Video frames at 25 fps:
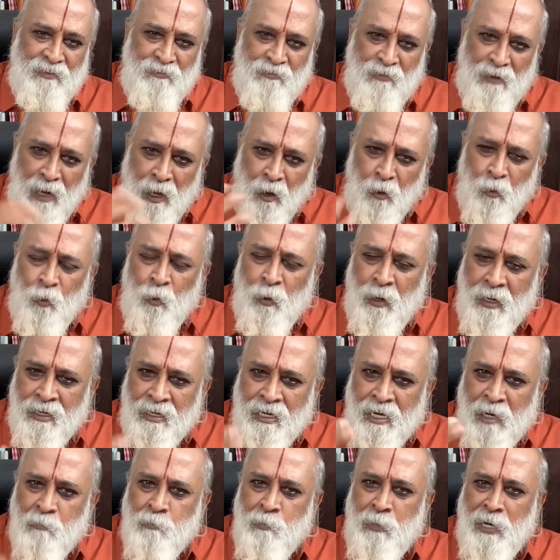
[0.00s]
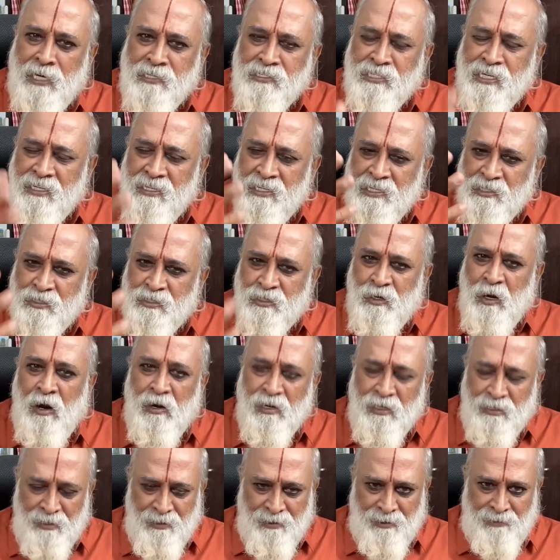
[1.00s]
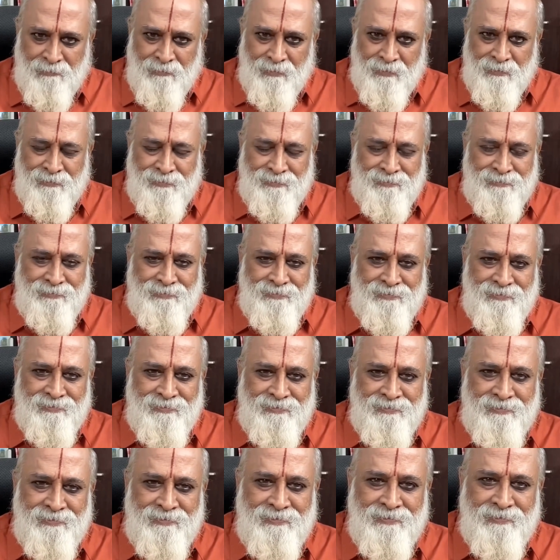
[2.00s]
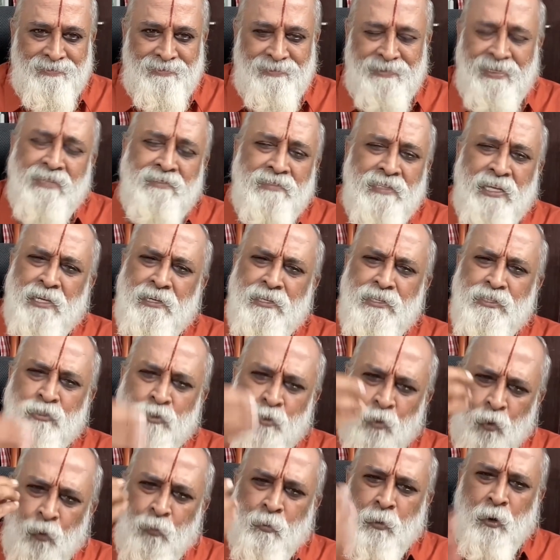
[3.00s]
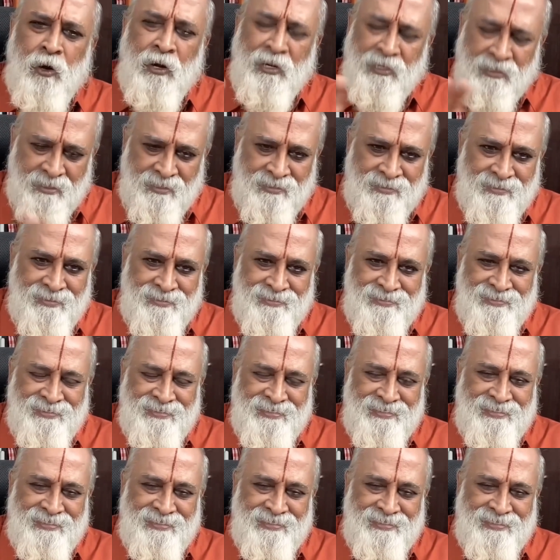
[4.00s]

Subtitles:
If love and compassion is not there, then there is no point.